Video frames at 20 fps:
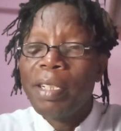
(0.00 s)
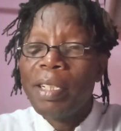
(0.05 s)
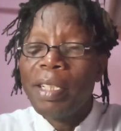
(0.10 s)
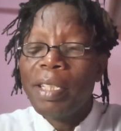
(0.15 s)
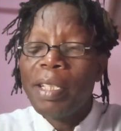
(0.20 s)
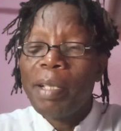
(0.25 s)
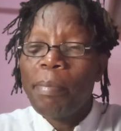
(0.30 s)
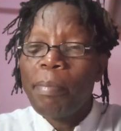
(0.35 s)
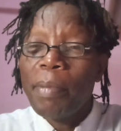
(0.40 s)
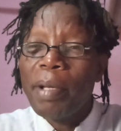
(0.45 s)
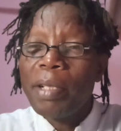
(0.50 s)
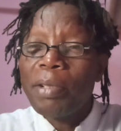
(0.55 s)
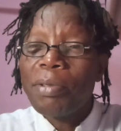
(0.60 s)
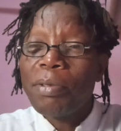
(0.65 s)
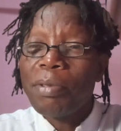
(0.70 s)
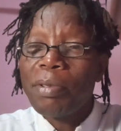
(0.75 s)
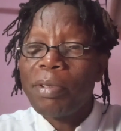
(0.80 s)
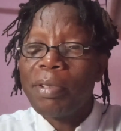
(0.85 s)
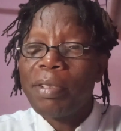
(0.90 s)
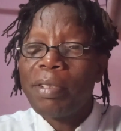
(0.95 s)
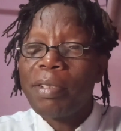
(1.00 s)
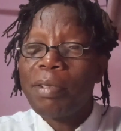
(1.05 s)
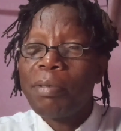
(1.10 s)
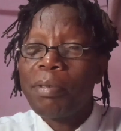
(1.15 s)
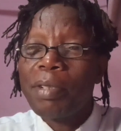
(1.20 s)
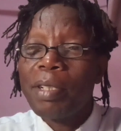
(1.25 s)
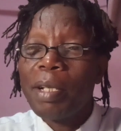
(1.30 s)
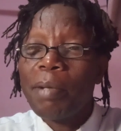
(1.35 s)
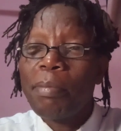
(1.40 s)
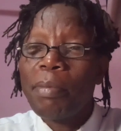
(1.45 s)
the mesons,
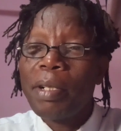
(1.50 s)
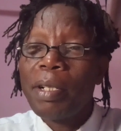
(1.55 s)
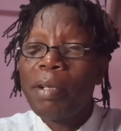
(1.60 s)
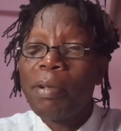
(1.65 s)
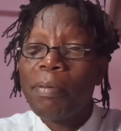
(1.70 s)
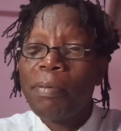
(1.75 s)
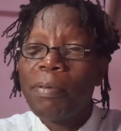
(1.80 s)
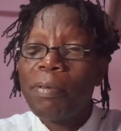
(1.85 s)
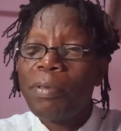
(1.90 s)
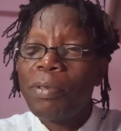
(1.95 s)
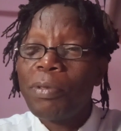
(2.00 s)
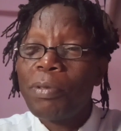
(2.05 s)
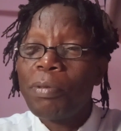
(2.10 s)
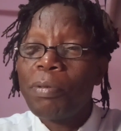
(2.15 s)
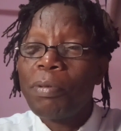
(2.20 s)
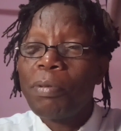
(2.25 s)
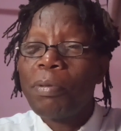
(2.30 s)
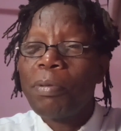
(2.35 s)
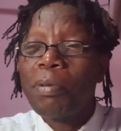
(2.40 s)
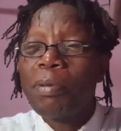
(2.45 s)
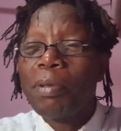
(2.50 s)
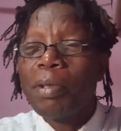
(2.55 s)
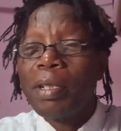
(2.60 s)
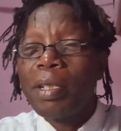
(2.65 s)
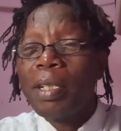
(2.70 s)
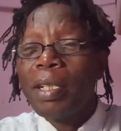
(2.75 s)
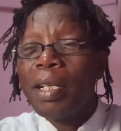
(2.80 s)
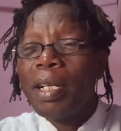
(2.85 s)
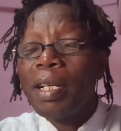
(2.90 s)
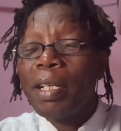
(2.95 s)
which are made of two.
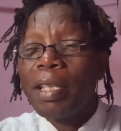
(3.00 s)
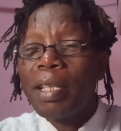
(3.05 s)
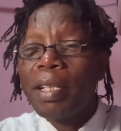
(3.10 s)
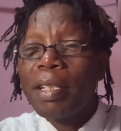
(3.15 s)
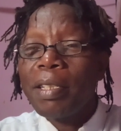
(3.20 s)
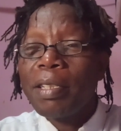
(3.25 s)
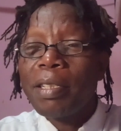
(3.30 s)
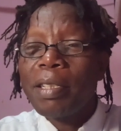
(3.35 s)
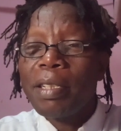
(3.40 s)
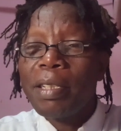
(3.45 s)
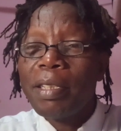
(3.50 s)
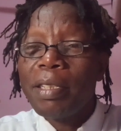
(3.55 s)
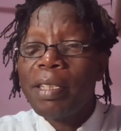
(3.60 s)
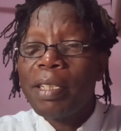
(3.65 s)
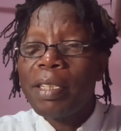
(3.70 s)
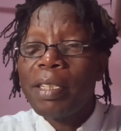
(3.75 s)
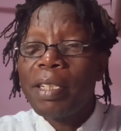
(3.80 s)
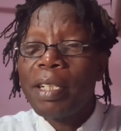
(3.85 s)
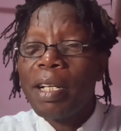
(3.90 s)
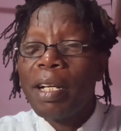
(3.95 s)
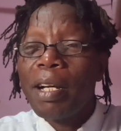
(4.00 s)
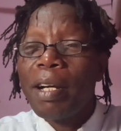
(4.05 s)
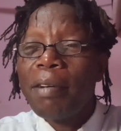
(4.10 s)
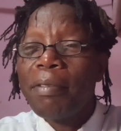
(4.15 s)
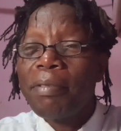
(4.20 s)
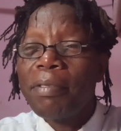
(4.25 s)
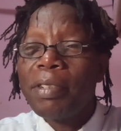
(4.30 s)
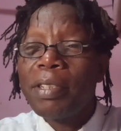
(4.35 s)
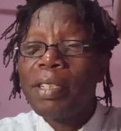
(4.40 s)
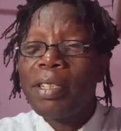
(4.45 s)
And there's integer
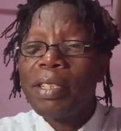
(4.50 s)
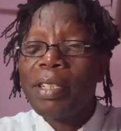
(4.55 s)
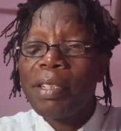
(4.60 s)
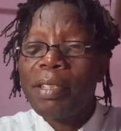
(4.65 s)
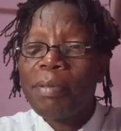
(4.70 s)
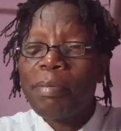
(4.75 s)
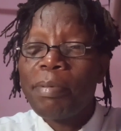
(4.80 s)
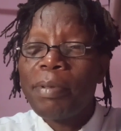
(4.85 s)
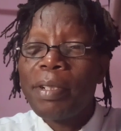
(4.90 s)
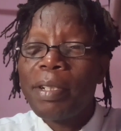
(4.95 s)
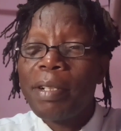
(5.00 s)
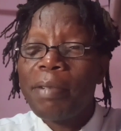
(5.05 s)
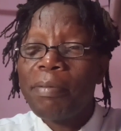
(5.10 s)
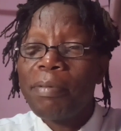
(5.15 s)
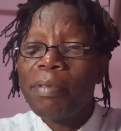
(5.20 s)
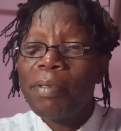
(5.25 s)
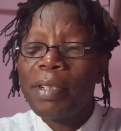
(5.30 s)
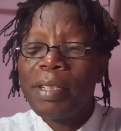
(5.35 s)
half, integer spin, and full